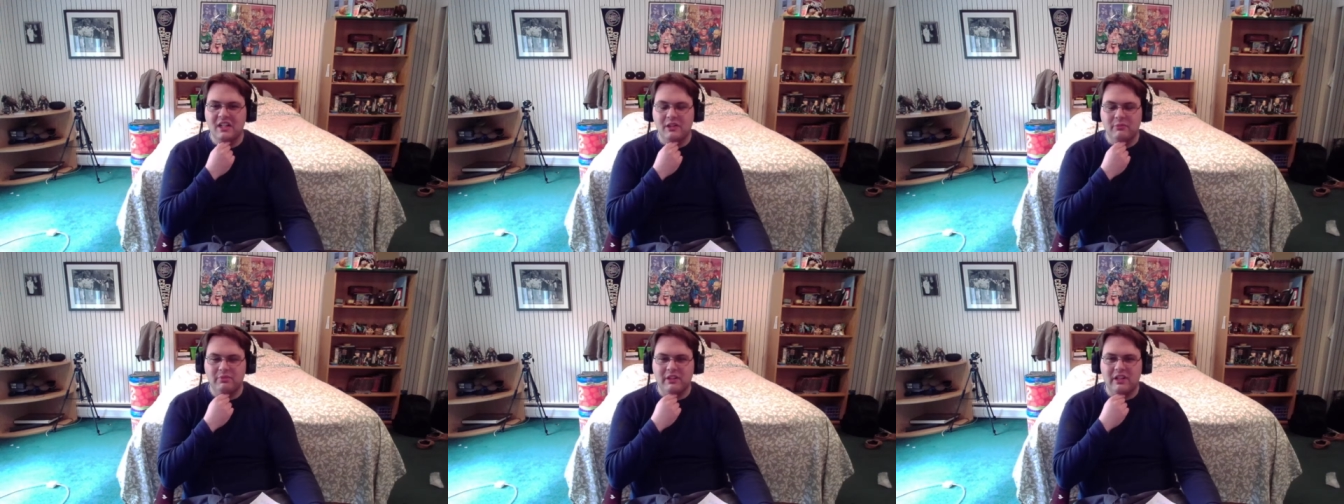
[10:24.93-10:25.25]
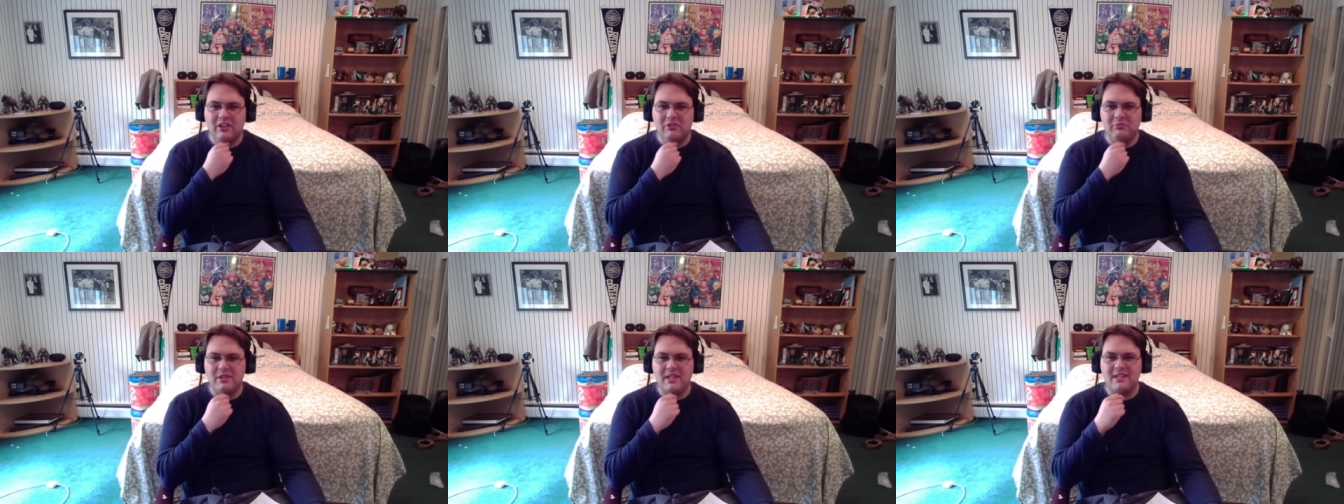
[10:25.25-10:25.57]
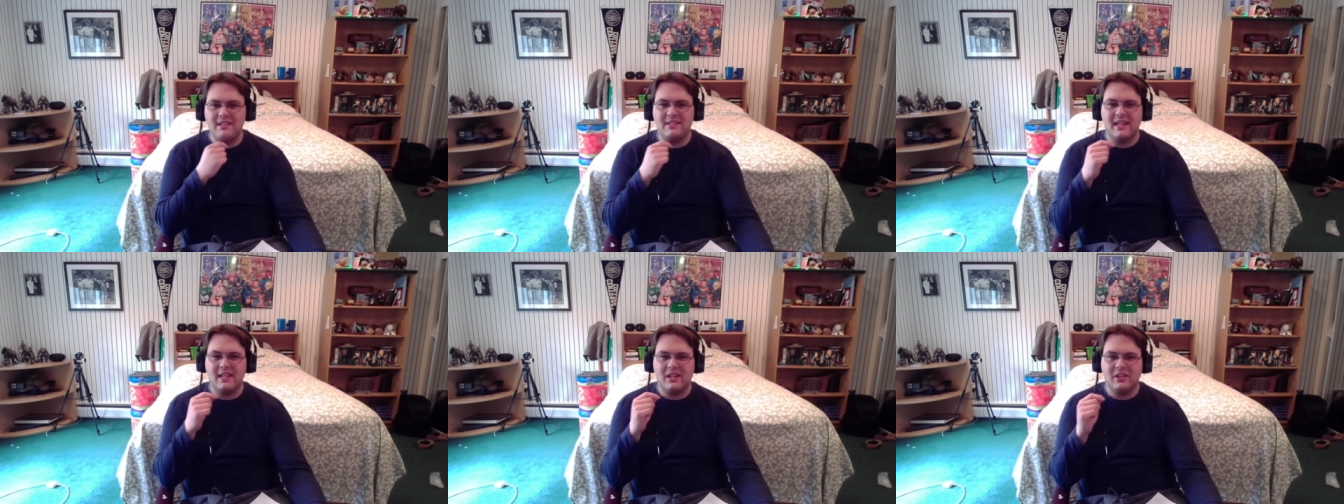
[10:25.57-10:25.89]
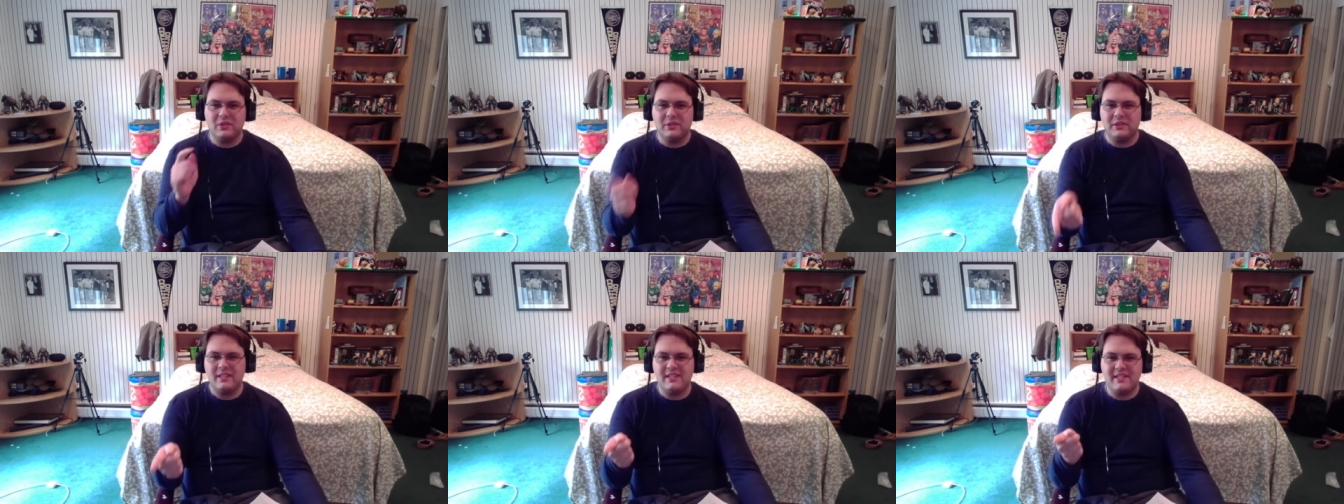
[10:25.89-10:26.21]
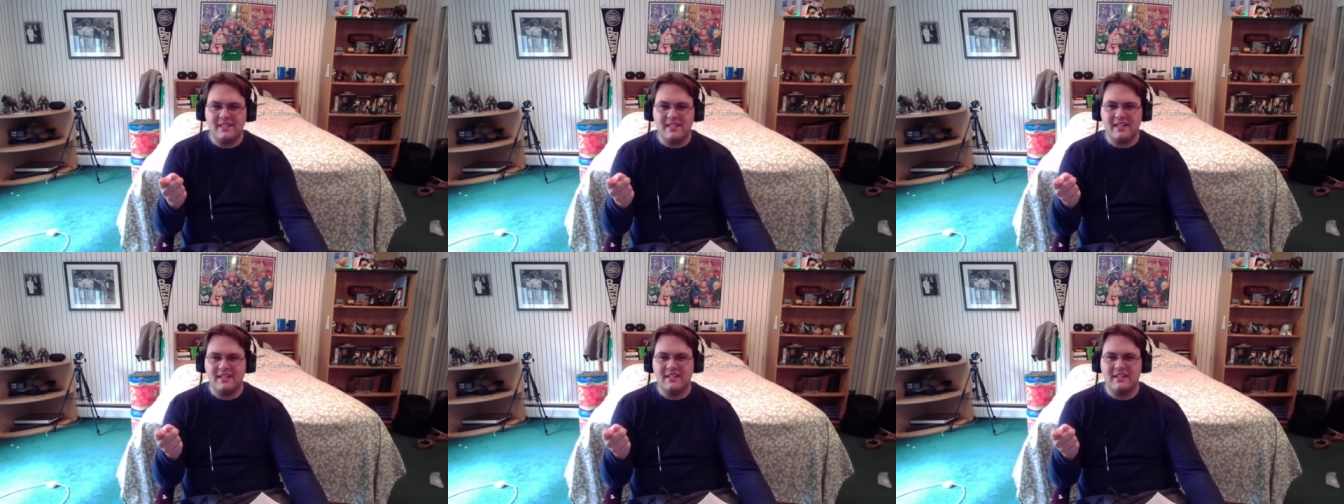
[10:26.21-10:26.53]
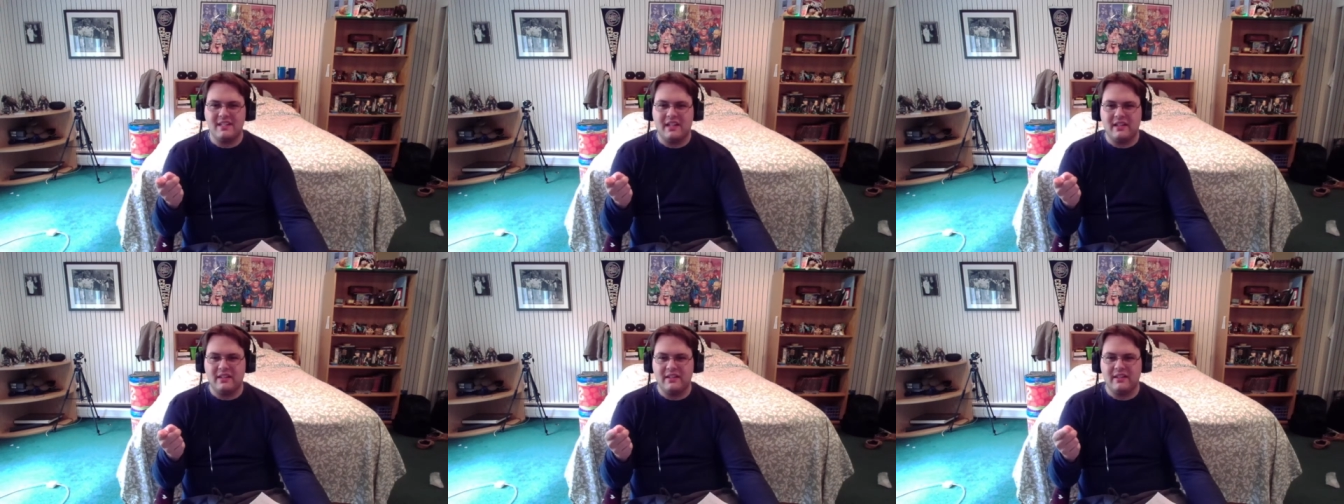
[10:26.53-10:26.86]
Problem is, they can only send.
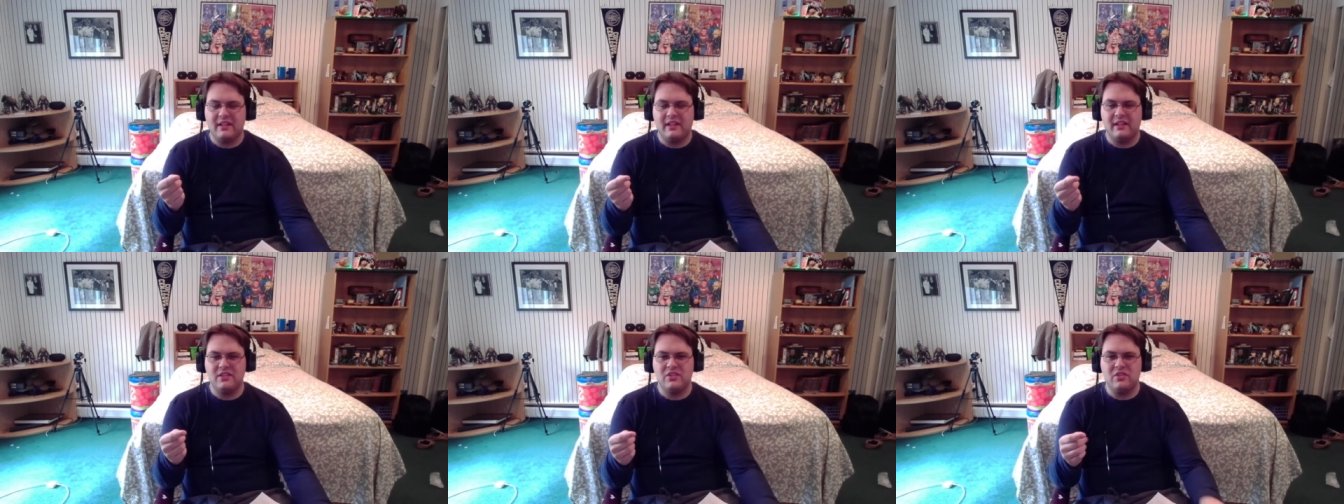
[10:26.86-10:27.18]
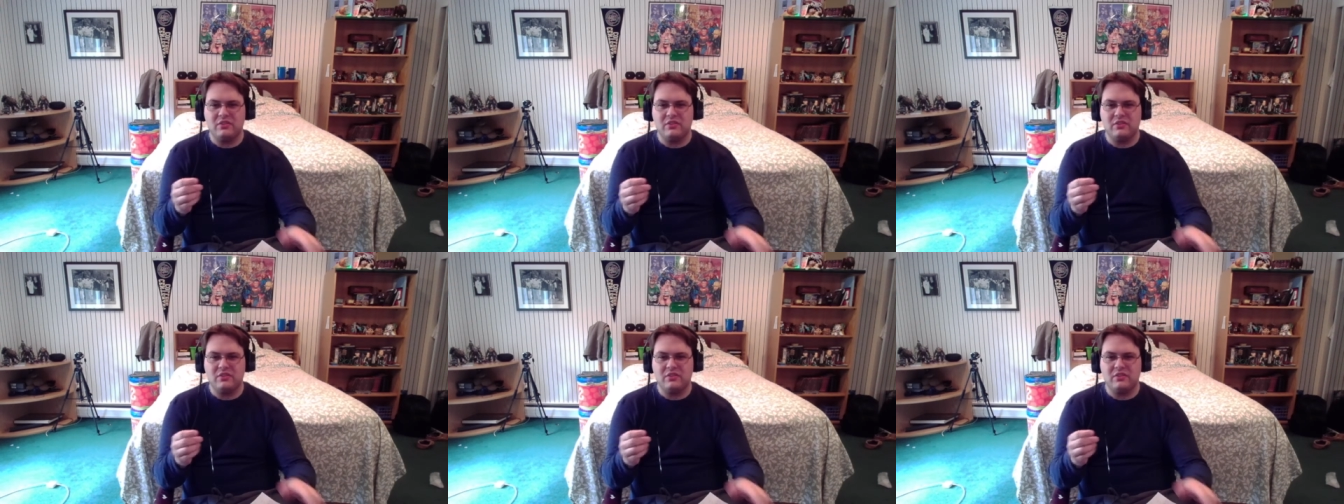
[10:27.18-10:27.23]
It's